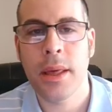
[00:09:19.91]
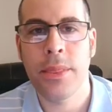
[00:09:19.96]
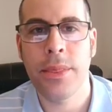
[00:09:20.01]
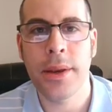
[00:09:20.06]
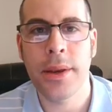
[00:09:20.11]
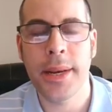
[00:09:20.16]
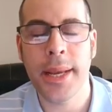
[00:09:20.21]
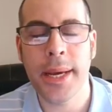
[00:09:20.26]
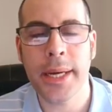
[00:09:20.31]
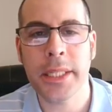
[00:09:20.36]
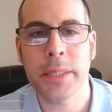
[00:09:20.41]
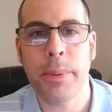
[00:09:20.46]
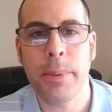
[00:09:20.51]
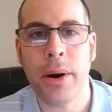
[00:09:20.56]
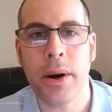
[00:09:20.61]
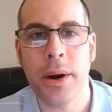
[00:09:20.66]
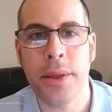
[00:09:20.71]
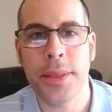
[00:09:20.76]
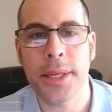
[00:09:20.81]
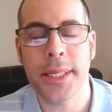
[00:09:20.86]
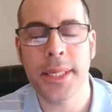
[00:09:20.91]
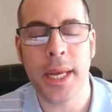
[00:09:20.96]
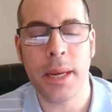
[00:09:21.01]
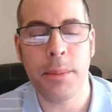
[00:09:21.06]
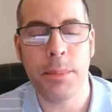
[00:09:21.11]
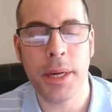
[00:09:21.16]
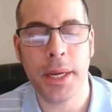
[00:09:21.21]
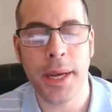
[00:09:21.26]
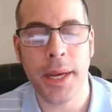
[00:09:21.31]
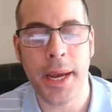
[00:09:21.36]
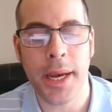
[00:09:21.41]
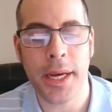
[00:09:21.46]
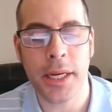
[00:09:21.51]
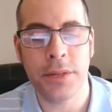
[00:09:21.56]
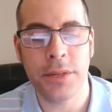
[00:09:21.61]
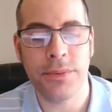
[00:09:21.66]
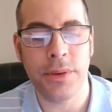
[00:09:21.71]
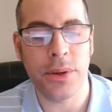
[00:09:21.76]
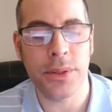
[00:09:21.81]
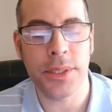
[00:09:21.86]
The next part of the statement of
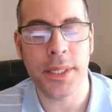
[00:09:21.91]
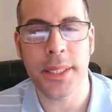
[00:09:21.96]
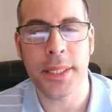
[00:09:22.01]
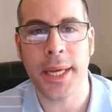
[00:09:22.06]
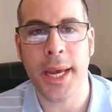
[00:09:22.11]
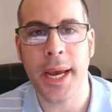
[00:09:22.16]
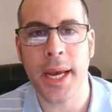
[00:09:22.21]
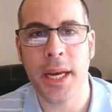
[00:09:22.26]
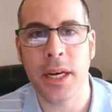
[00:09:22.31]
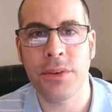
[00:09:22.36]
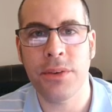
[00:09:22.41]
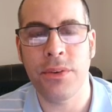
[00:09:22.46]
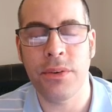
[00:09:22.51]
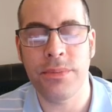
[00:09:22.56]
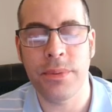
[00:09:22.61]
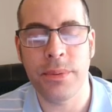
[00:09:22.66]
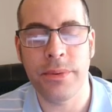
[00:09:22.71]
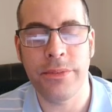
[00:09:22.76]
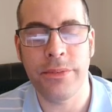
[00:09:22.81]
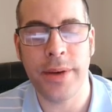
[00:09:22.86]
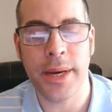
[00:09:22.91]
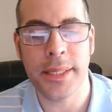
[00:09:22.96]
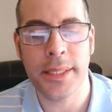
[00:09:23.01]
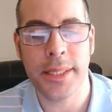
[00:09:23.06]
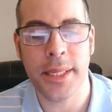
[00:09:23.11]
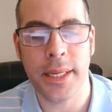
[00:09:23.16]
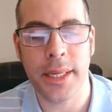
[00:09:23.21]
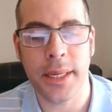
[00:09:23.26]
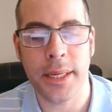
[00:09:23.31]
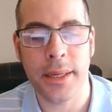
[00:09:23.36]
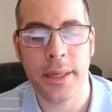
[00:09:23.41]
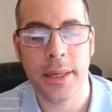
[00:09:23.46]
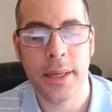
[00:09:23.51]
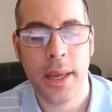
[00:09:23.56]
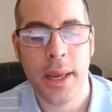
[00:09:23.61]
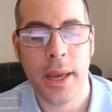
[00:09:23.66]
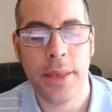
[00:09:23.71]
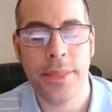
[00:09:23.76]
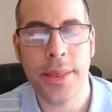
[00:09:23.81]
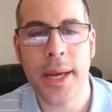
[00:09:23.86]
cash flows is cash flow from investing,
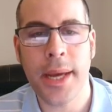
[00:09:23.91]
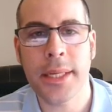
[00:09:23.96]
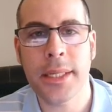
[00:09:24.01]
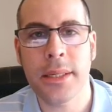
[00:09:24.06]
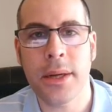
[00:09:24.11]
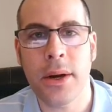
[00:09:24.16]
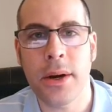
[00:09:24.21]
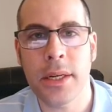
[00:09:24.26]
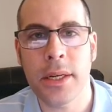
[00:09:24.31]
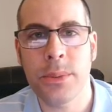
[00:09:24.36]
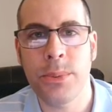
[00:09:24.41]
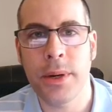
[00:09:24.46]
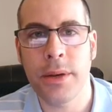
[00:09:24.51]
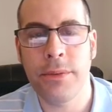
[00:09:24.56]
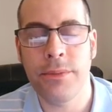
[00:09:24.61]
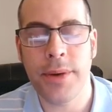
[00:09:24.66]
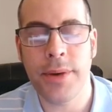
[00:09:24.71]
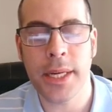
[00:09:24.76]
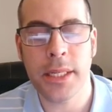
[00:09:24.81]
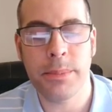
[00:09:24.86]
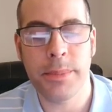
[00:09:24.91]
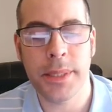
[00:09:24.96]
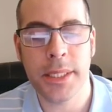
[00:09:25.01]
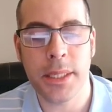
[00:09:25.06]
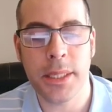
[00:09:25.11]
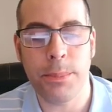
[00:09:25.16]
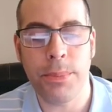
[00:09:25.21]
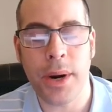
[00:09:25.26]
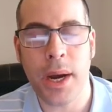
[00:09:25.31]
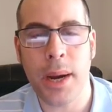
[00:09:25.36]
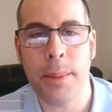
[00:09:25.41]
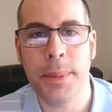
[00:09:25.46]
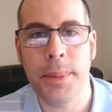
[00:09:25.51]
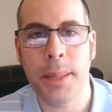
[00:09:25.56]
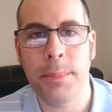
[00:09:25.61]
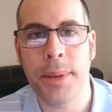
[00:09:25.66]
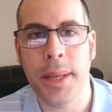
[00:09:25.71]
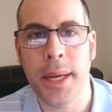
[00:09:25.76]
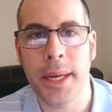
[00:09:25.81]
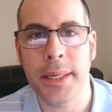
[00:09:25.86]
and that starts with investments in
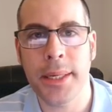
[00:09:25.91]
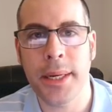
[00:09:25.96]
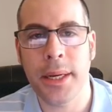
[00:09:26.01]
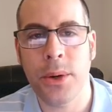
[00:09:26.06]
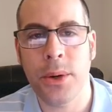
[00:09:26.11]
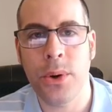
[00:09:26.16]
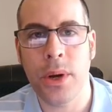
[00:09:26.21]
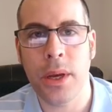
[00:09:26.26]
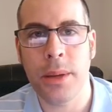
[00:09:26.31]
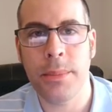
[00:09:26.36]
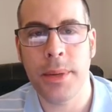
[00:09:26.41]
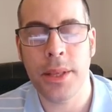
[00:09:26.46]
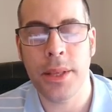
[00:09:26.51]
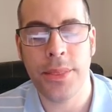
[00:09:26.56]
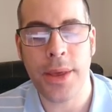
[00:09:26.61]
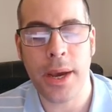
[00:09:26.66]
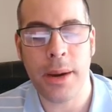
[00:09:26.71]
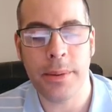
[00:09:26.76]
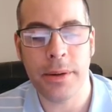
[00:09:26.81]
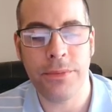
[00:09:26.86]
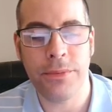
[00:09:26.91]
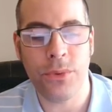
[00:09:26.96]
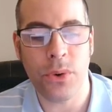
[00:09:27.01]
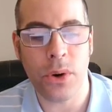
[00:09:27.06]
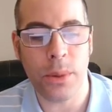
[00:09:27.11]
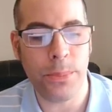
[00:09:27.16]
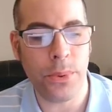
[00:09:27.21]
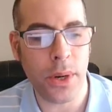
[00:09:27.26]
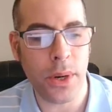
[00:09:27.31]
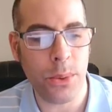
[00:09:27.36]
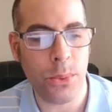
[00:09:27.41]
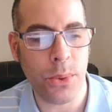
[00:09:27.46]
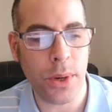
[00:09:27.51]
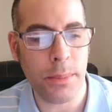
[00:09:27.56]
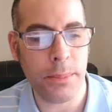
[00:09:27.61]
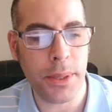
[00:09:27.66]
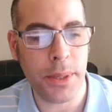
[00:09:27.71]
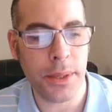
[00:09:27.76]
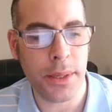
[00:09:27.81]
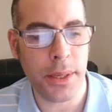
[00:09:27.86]
property, plant and equipment. That was
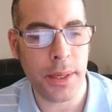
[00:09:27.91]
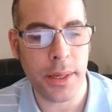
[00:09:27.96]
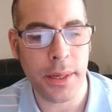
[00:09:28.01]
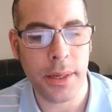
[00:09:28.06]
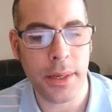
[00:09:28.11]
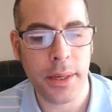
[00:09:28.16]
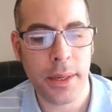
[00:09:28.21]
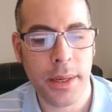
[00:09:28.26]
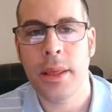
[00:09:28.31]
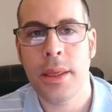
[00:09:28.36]
4.1 million.